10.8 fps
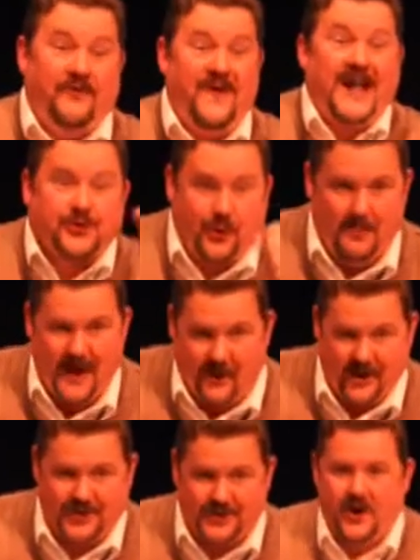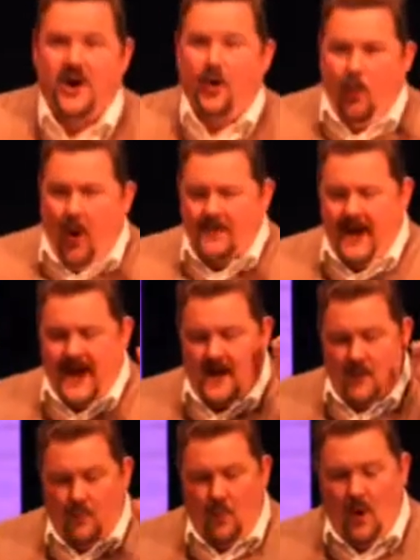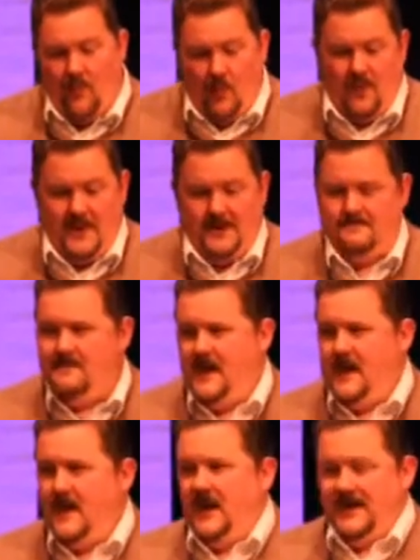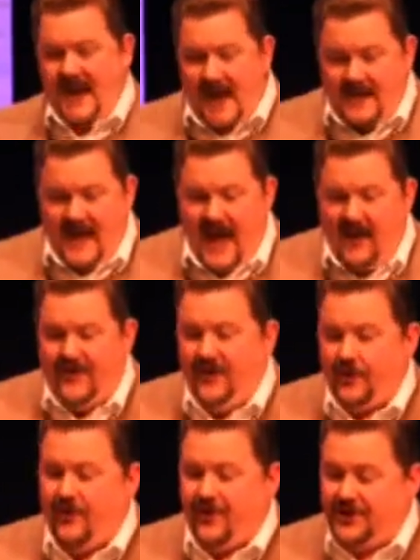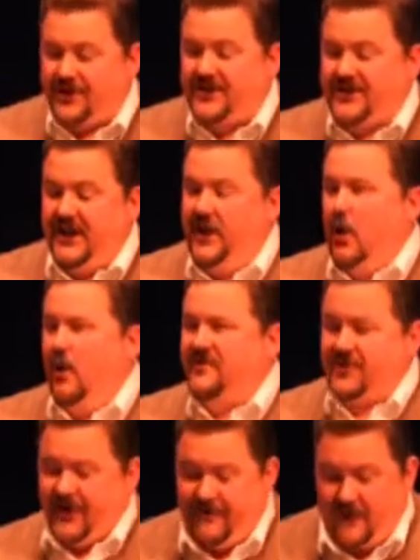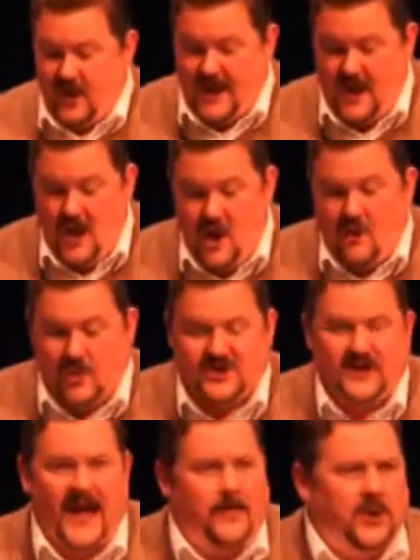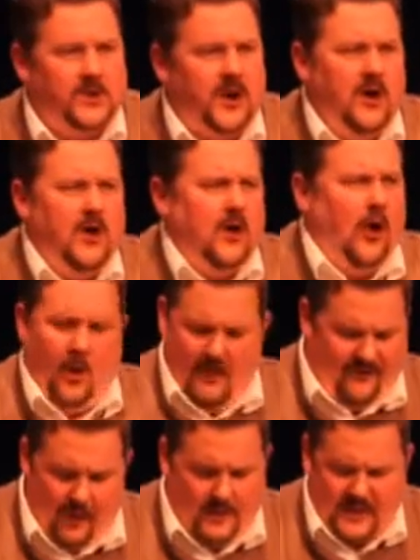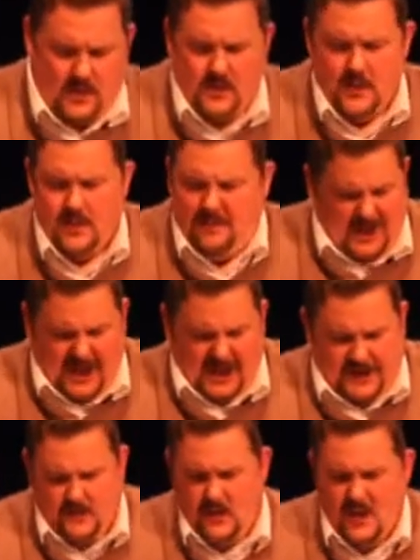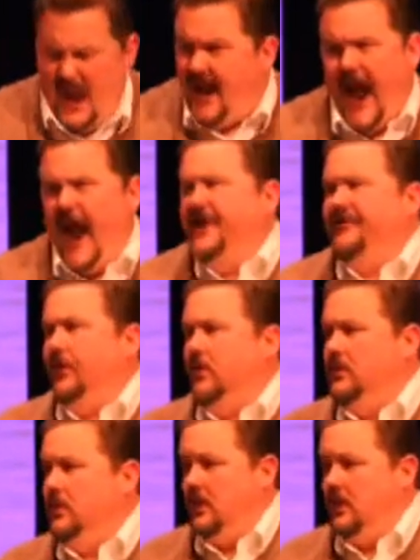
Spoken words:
natural marriage. One man, one woman. Dan Cathy, the Christian CEO of Chick-fil-A, was labeled homophobic, bigoted, and hateful